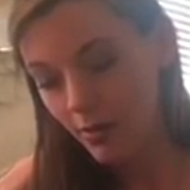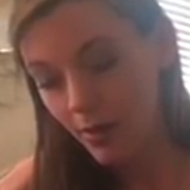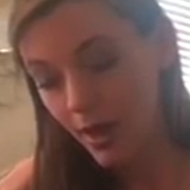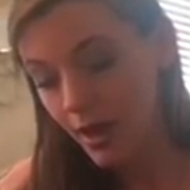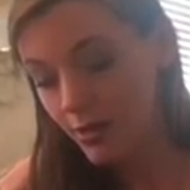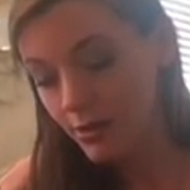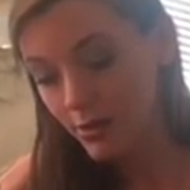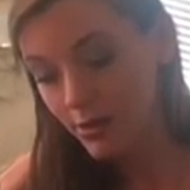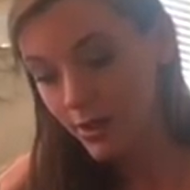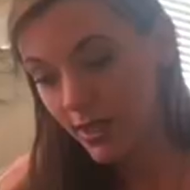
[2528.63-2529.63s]
But I
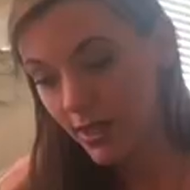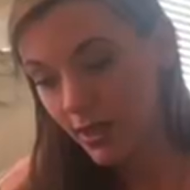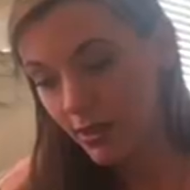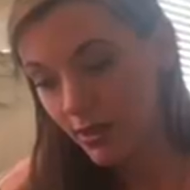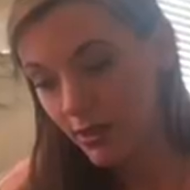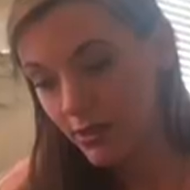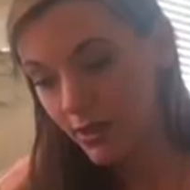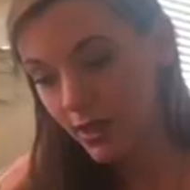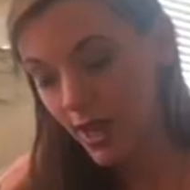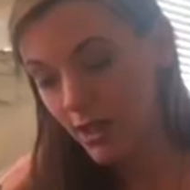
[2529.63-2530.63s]
also see here that there's a
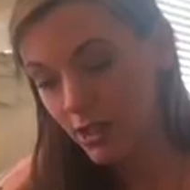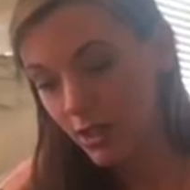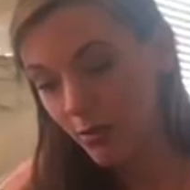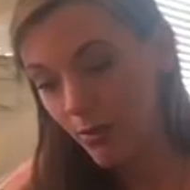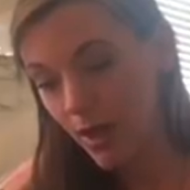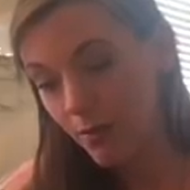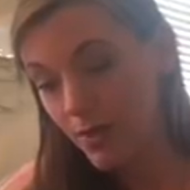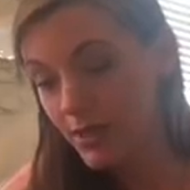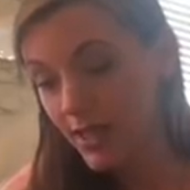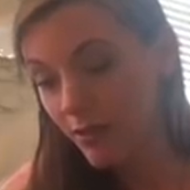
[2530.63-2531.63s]
connection that might
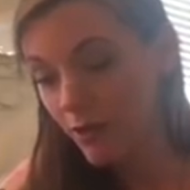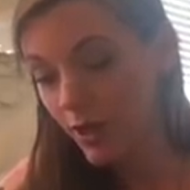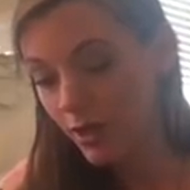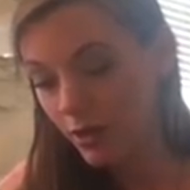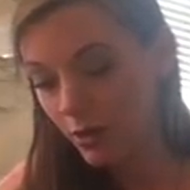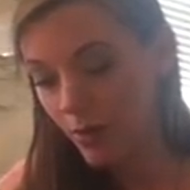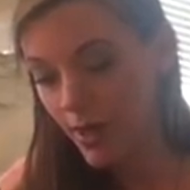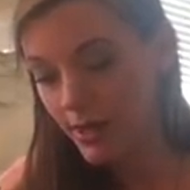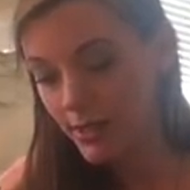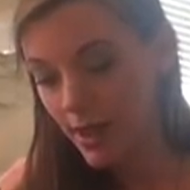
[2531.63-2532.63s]
be severing a little
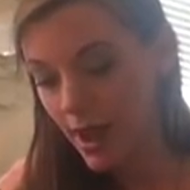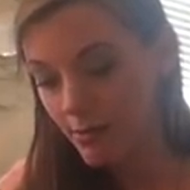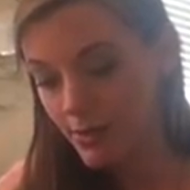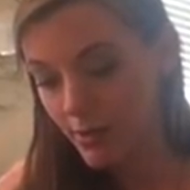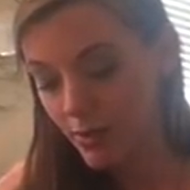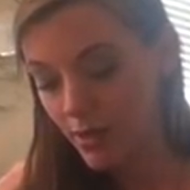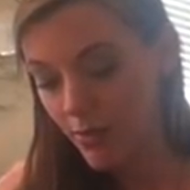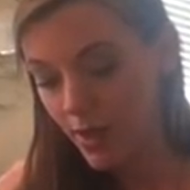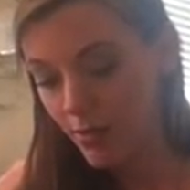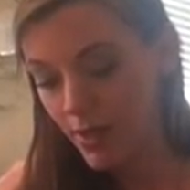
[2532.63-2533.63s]
bit. Somebody
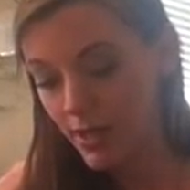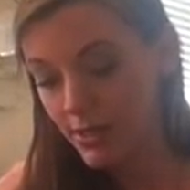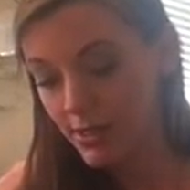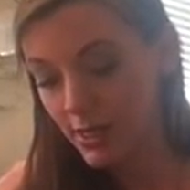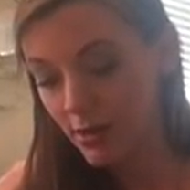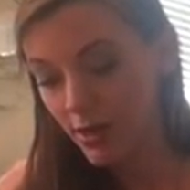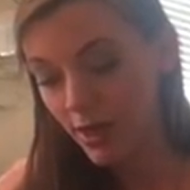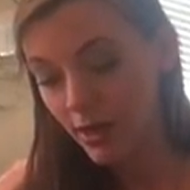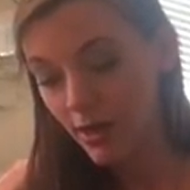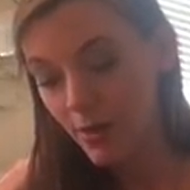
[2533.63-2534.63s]
may be
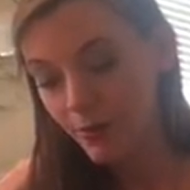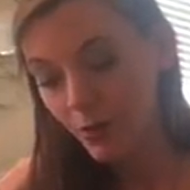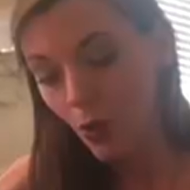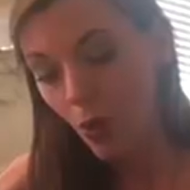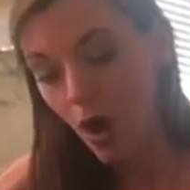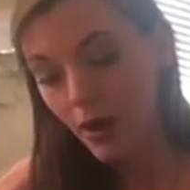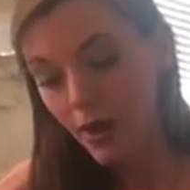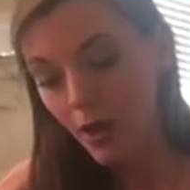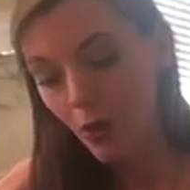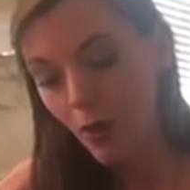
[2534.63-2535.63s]
considering
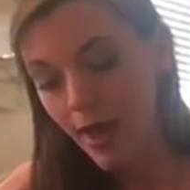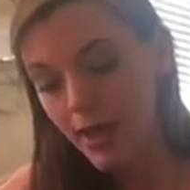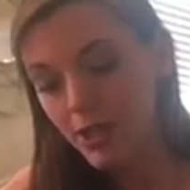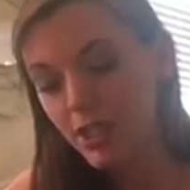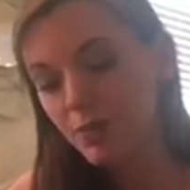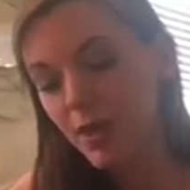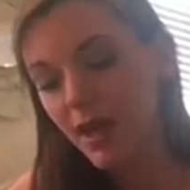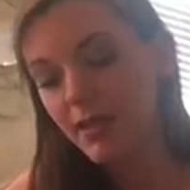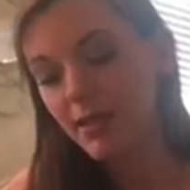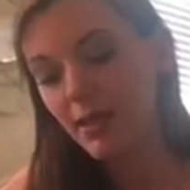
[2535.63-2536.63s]
walking away just
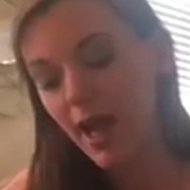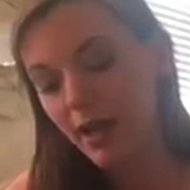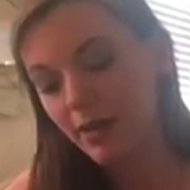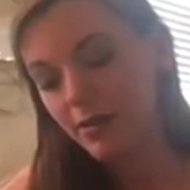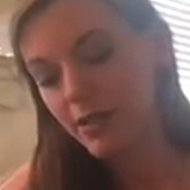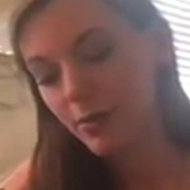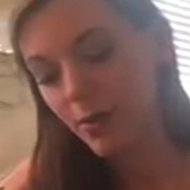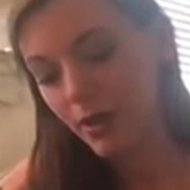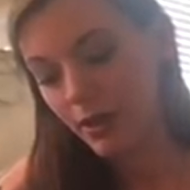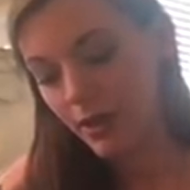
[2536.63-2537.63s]
because of the lack of
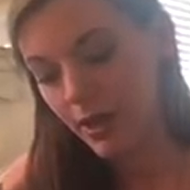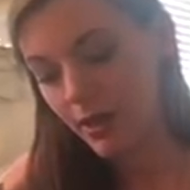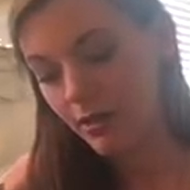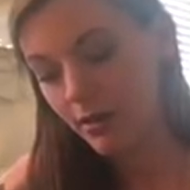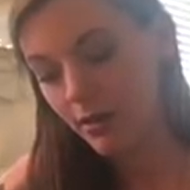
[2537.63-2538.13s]
stability.